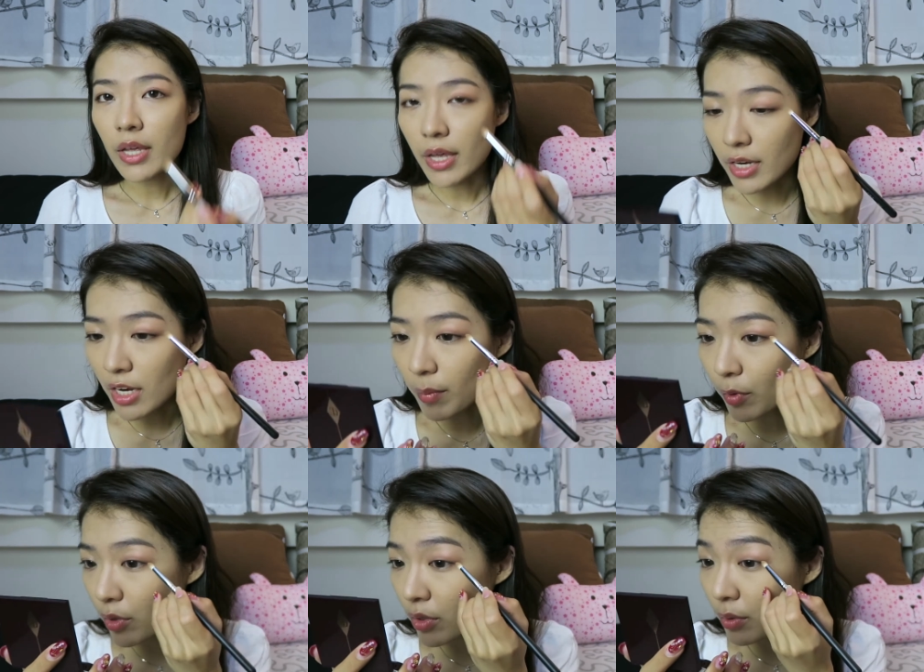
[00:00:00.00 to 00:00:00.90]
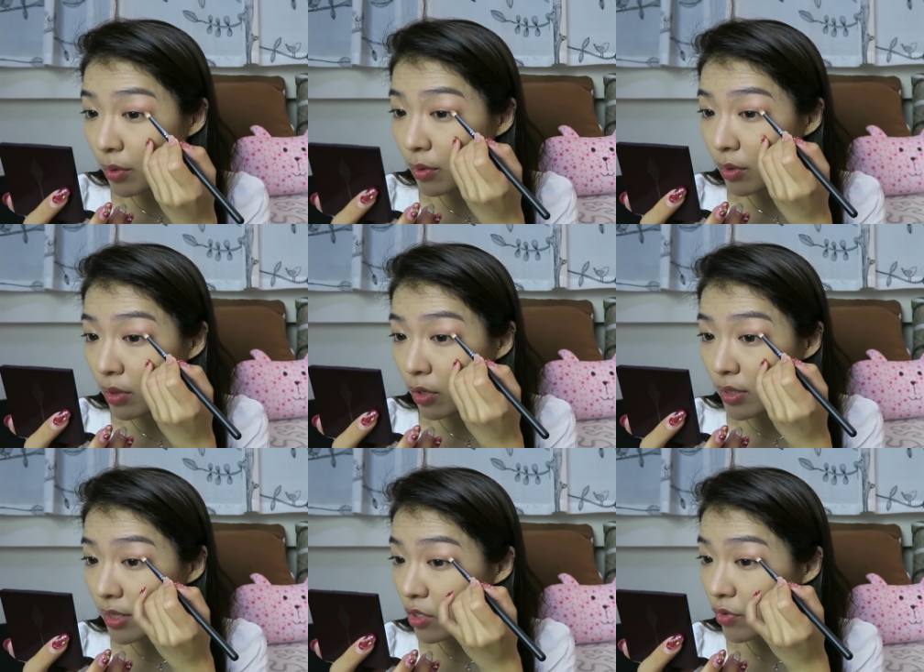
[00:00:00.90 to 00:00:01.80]
And then I'm going to
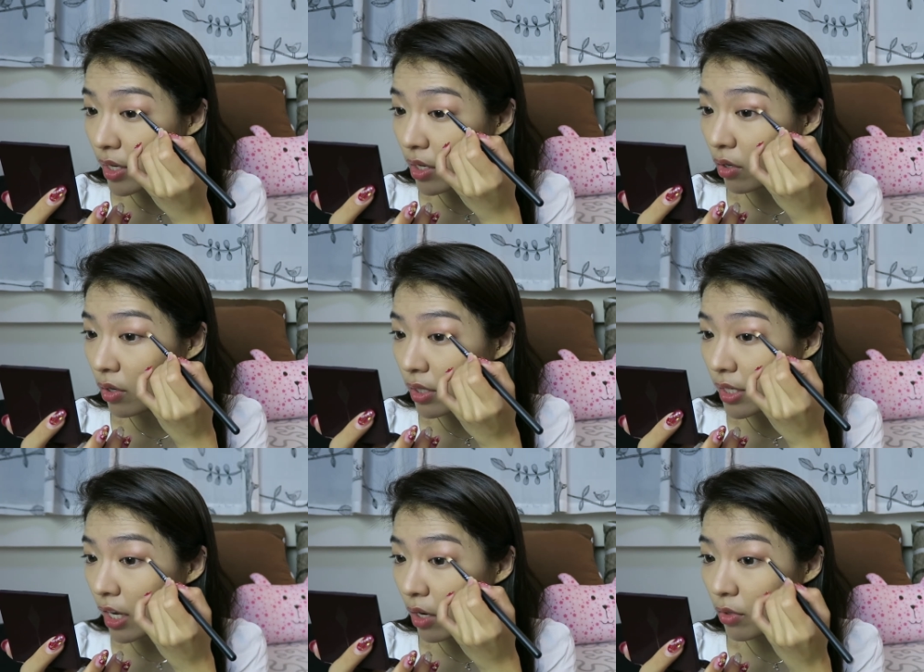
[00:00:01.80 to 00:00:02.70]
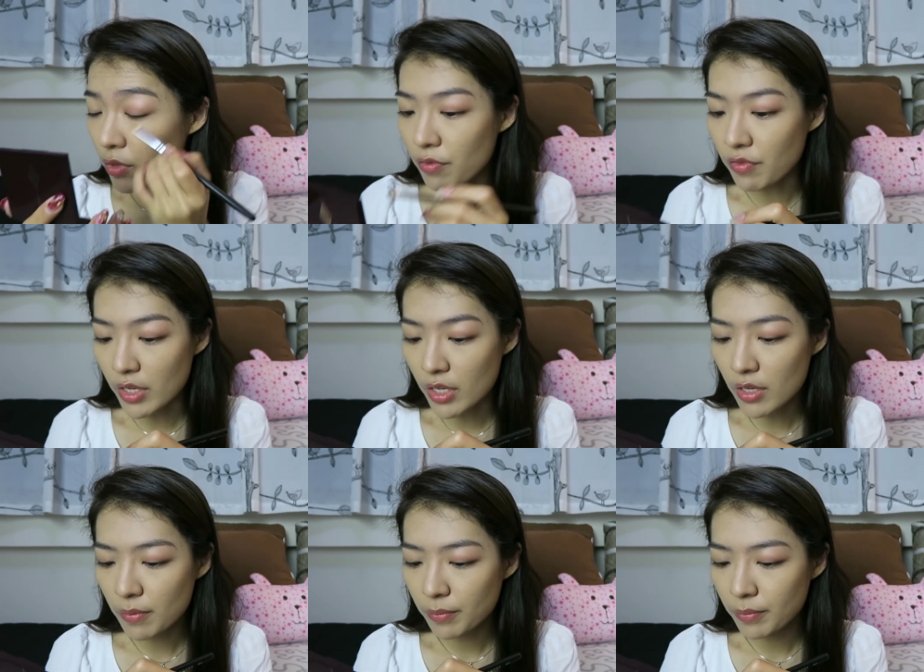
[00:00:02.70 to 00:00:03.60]
concentrate it on the outer V